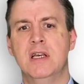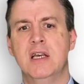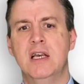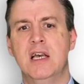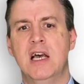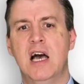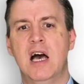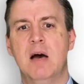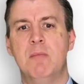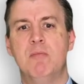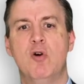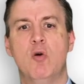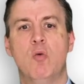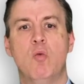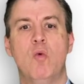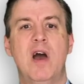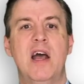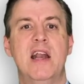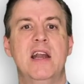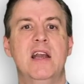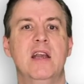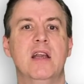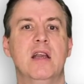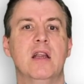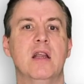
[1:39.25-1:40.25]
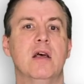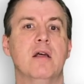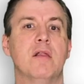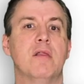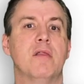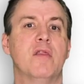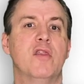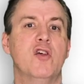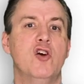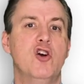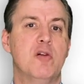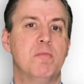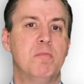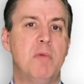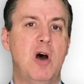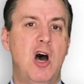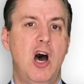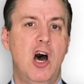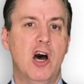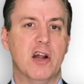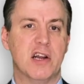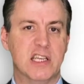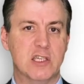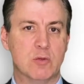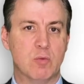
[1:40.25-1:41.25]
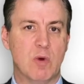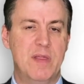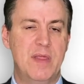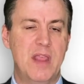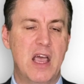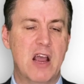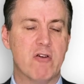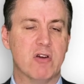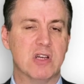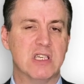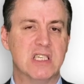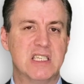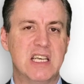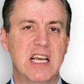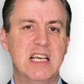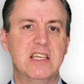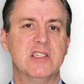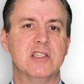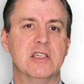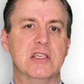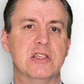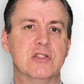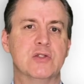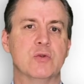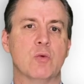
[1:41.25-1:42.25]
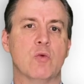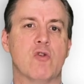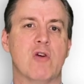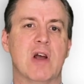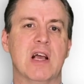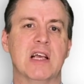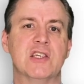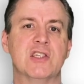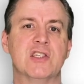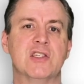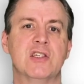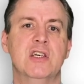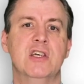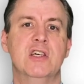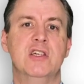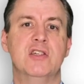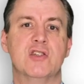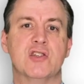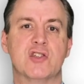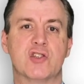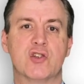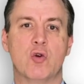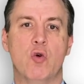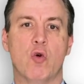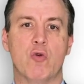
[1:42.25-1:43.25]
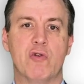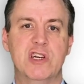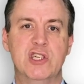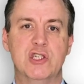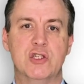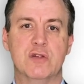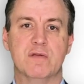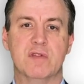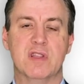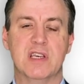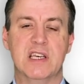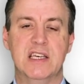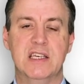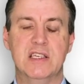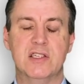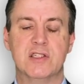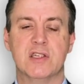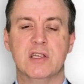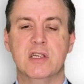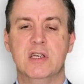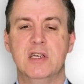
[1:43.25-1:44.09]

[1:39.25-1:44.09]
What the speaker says: But when third parties, when their assessors were asked to score each of these